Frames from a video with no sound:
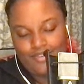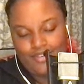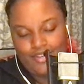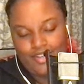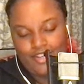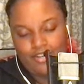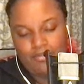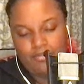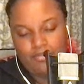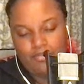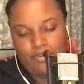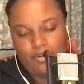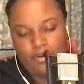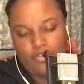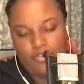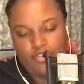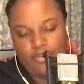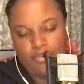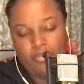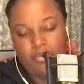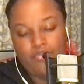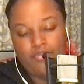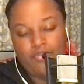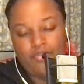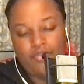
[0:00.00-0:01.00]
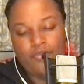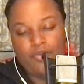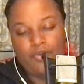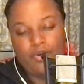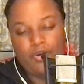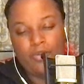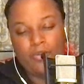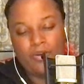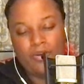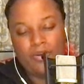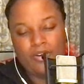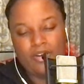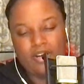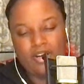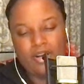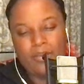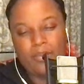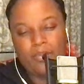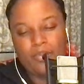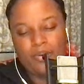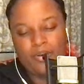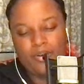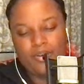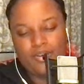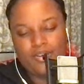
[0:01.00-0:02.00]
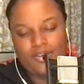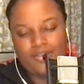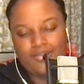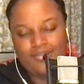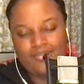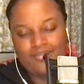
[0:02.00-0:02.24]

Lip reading: And we focus on moving forward and upward.